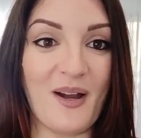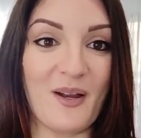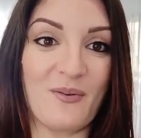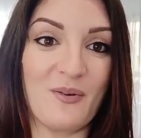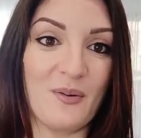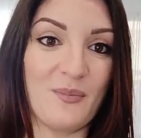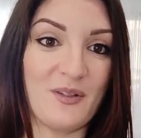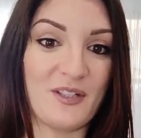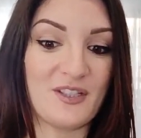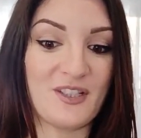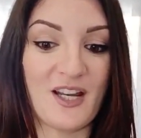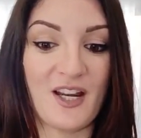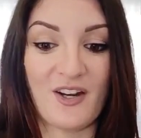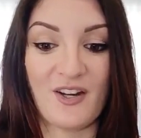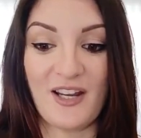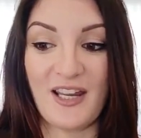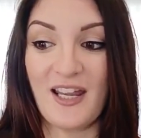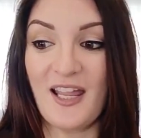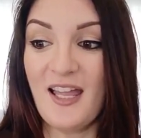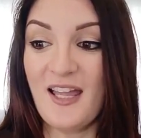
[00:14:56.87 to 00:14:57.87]
I will be
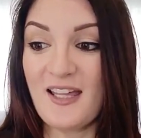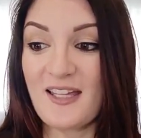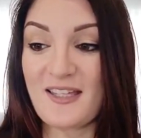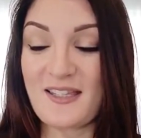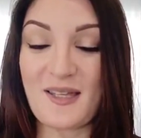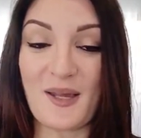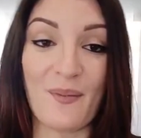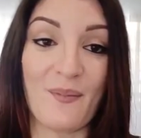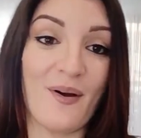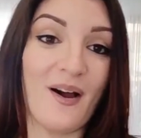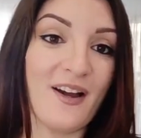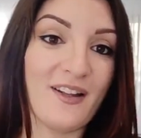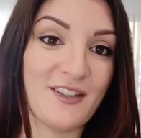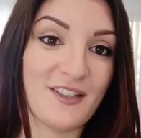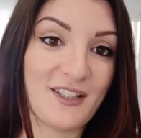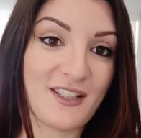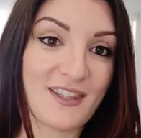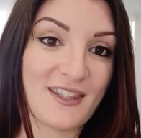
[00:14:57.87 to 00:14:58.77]
sharing some other